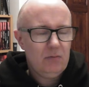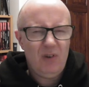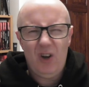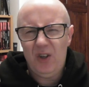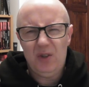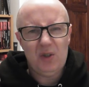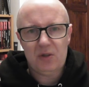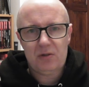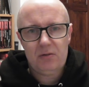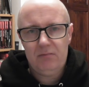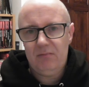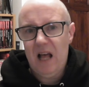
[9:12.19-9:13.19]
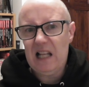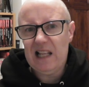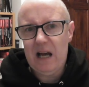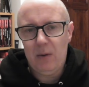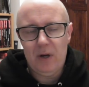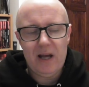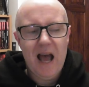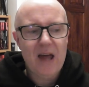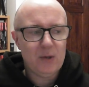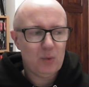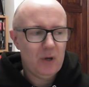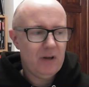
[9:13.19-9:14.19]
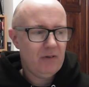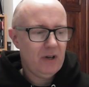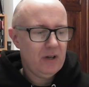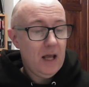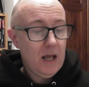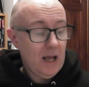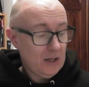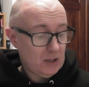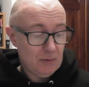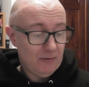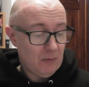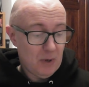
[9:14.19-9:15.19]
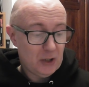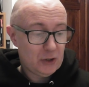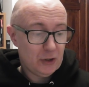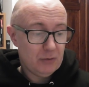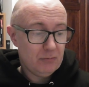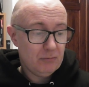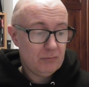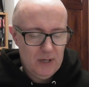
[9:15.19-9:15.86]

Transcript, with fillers: Or you just allow it, hand wave it. Here's some information.